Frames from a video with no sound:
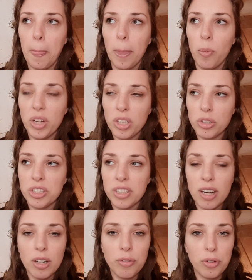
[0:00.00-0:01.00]
when you're
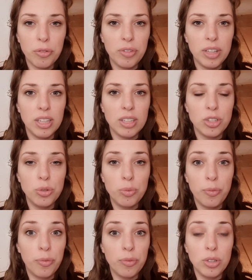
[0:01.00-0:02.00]
scared of your feelings,
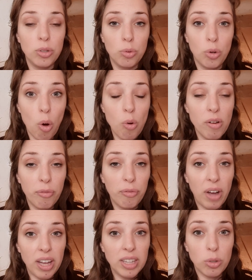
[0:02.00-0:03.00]
you go and
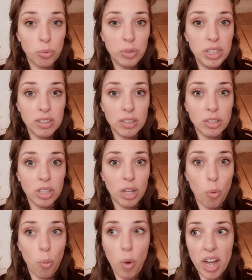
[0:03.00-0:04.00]
find the reason. You're
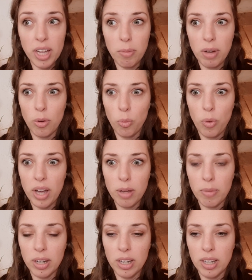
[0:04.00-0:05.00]
like, why
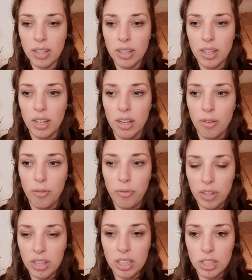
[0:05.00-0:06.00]
am I
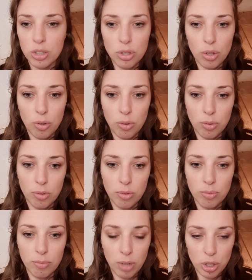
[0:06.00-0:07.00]
feeling so
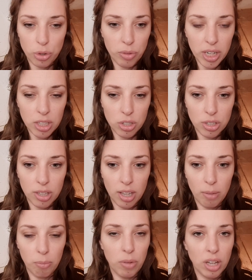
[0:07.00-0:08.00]
much rage?
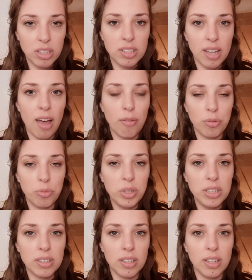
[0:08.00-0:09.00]
It must have a
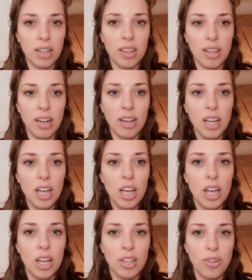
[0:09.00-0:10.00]
reason. And then
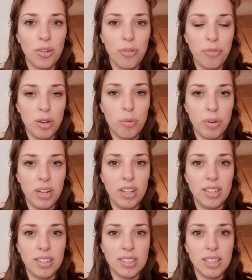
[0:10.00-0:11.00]
your fear
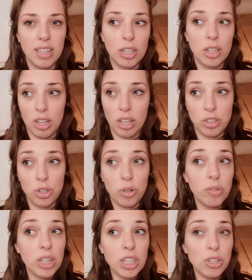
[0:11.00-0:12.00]
brain is like, that's your
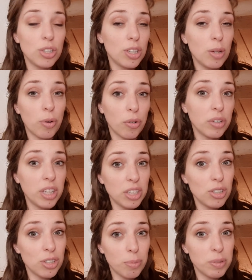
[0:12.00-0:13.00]
relationship. Your
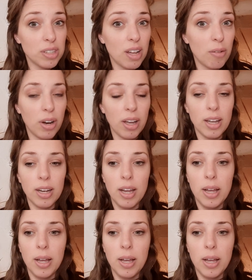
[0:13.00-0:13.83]
relationship is not right.